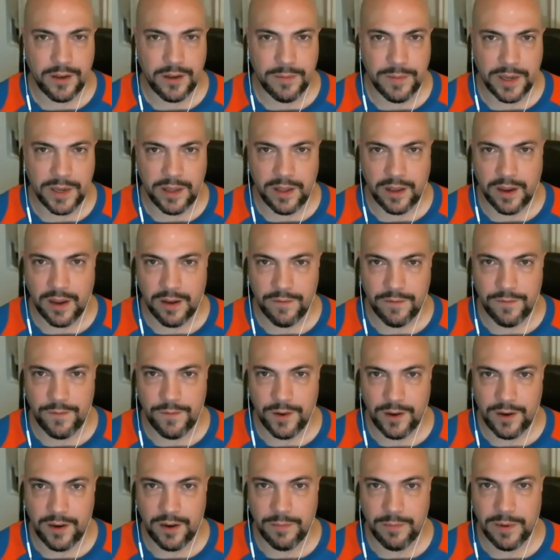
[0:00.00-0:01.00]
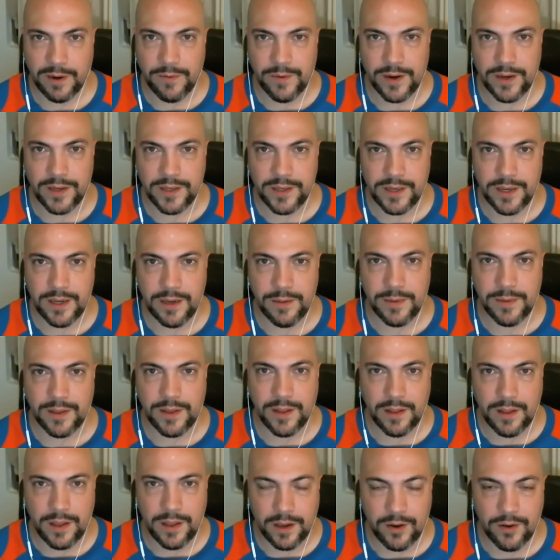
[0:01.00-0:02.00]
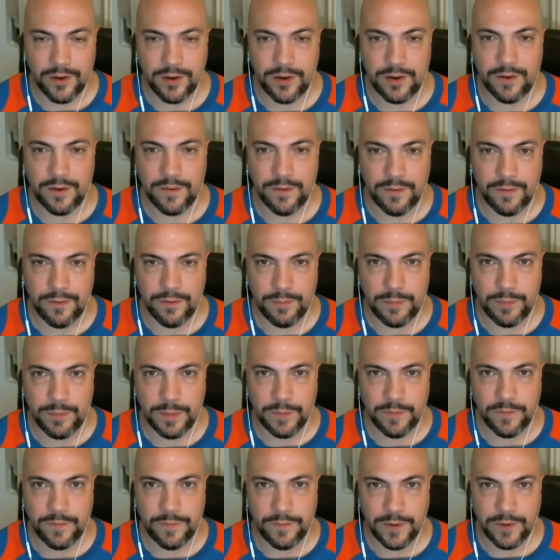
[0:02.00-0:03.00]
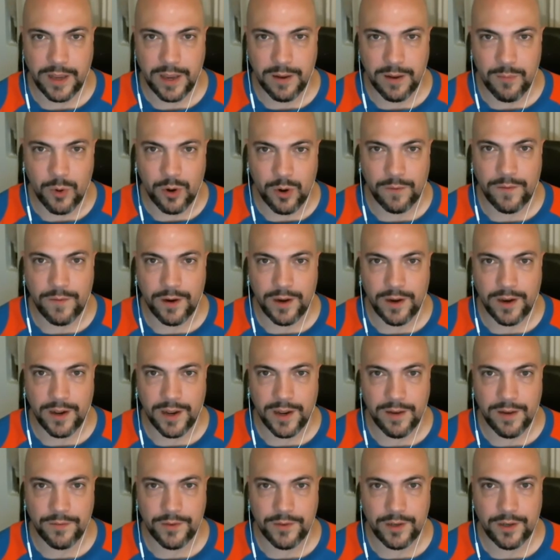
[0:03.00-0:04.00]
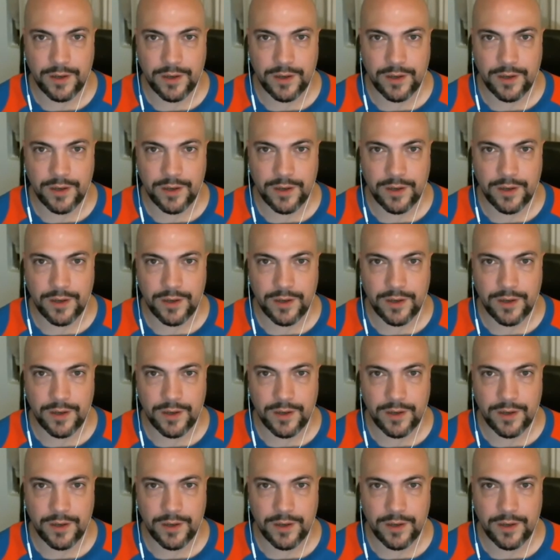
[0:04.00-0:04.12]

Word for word: you mean they got funded by YC, but then they couldn't get more funding after?